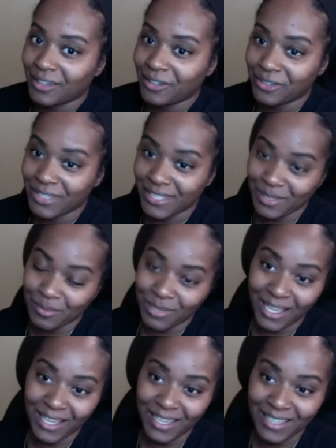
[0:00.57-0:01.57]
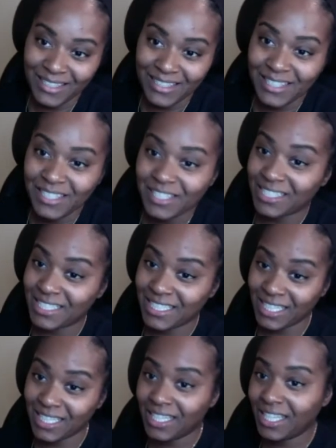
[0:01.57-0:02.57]
What's up, guys? This is your
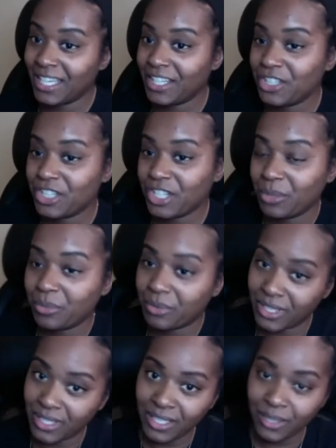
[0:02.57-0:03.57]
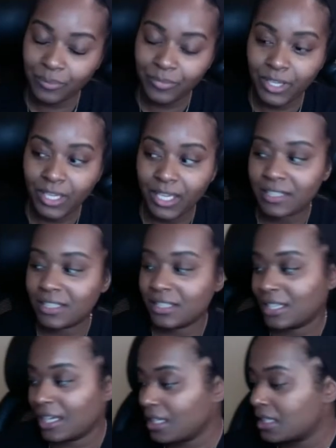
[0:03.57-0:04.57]
daily energy reading, and
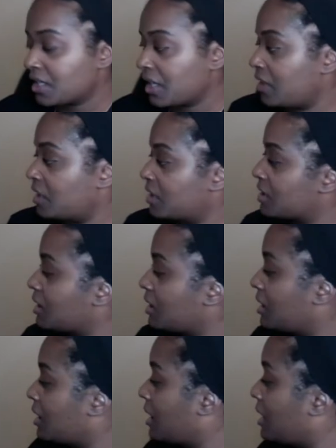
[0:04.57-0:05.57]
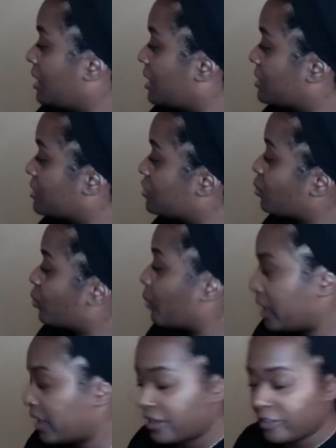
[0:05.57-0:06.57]
today's energy is one
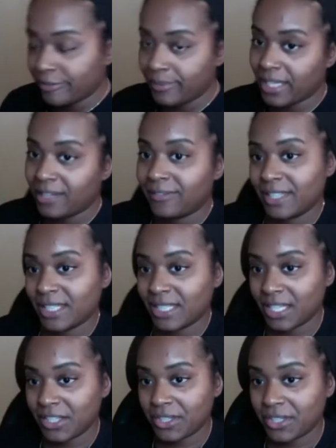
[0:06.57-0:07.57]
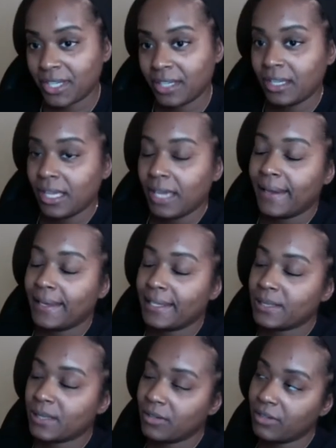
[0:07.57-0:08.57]
of manifestation, and
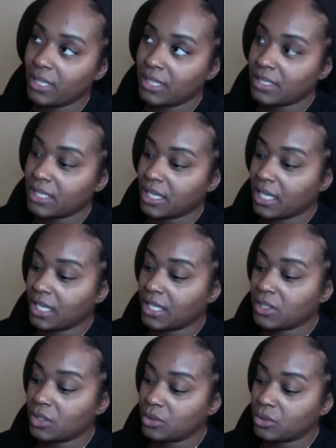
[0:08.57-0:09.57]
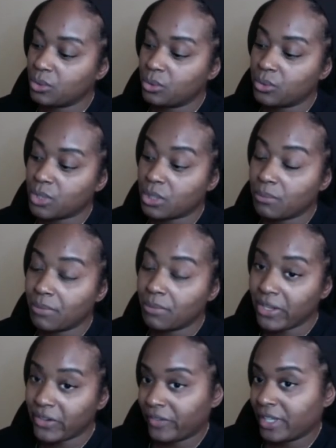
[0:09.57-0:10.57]
it's giving us the keys and the tools to
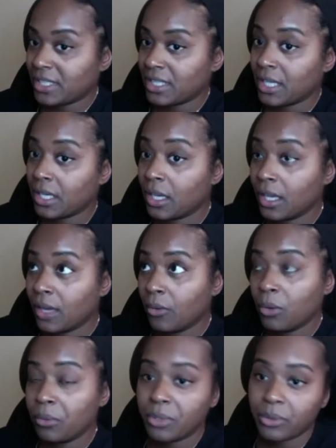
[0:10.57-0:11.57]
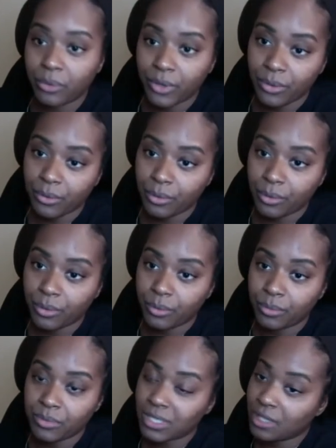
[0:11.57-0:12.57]
manifesting when we're going
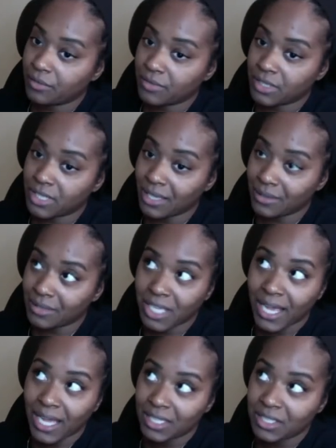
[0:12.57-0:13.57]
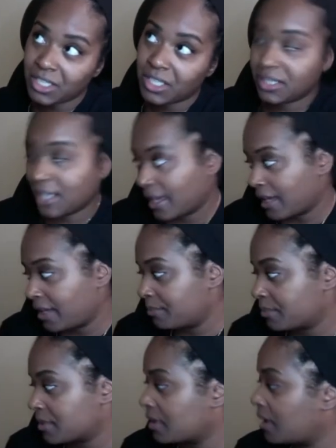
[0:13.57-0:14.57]
through tough, challenging times.